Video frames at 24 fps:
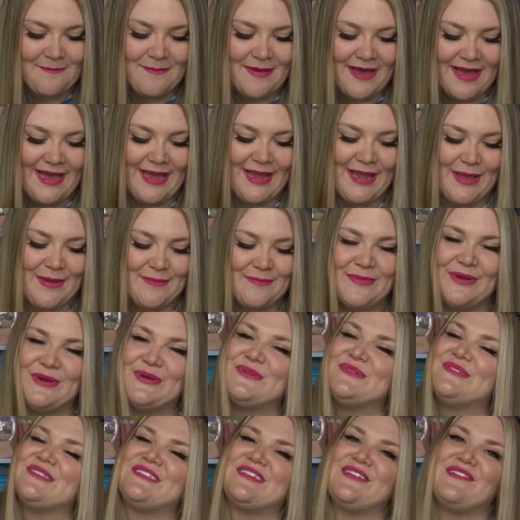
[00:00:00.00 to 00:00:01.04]
My
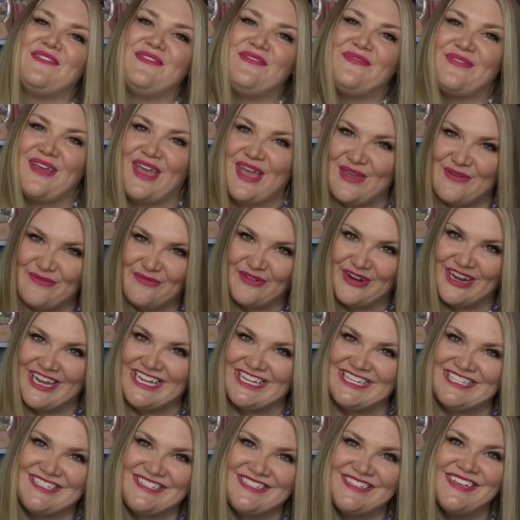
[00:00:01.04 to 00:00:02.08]
most
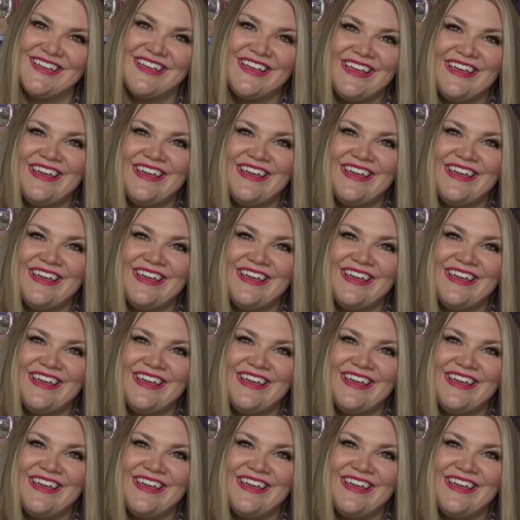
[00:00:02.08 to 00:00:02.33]
favorite